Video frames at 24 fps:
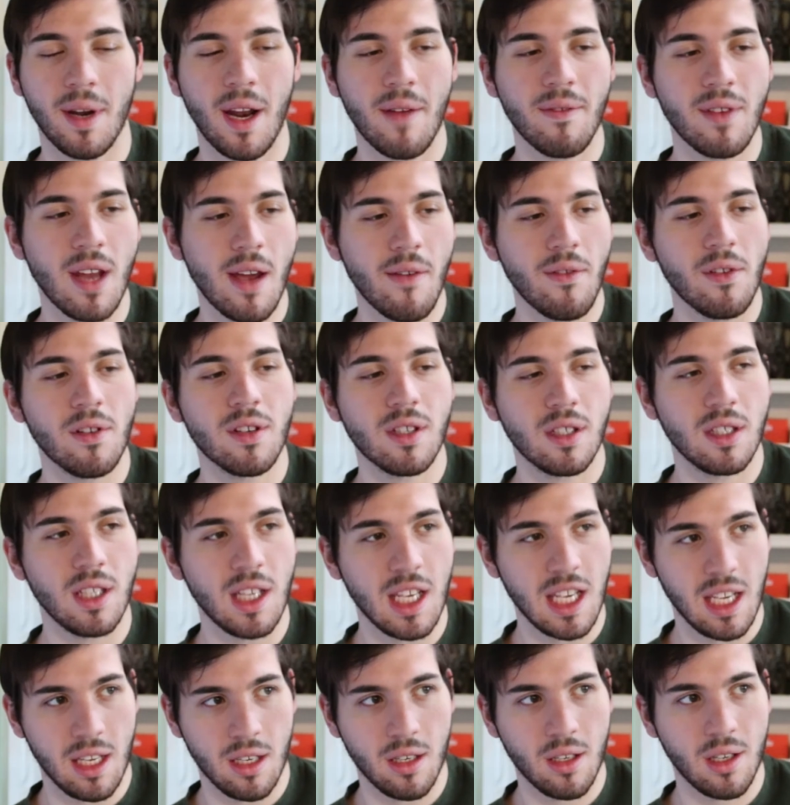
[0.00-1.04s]
I've never
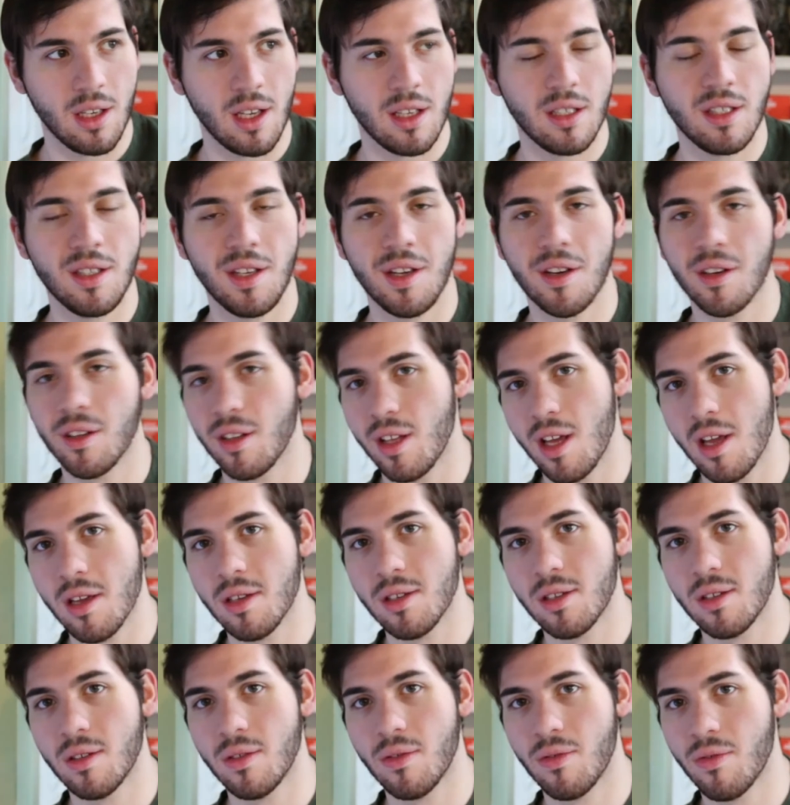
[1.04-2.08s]
seen a tier
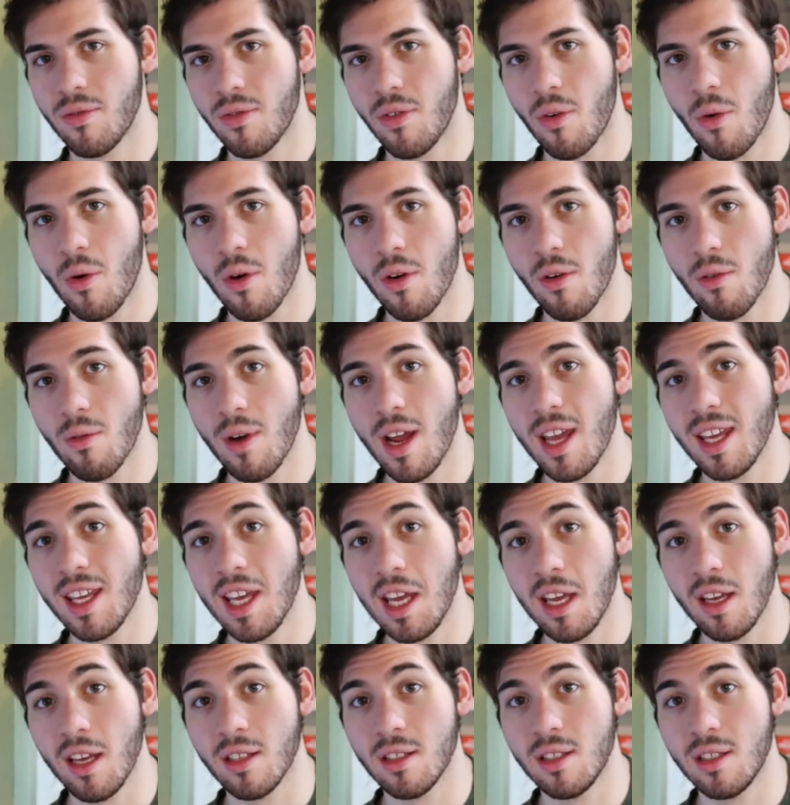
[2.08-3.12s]
list for
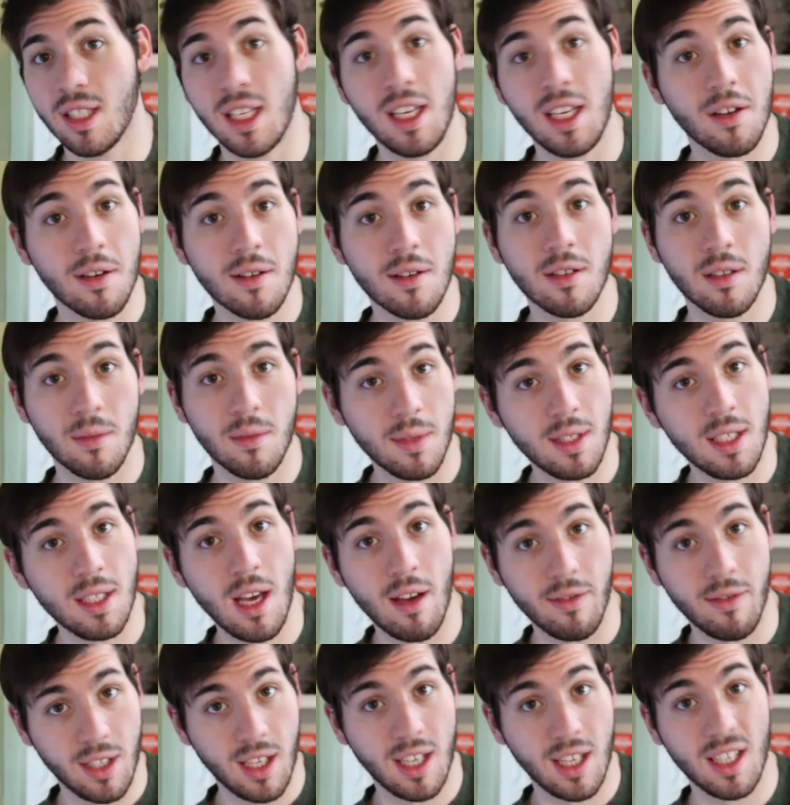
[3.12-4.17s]
ranking tiers themselves, like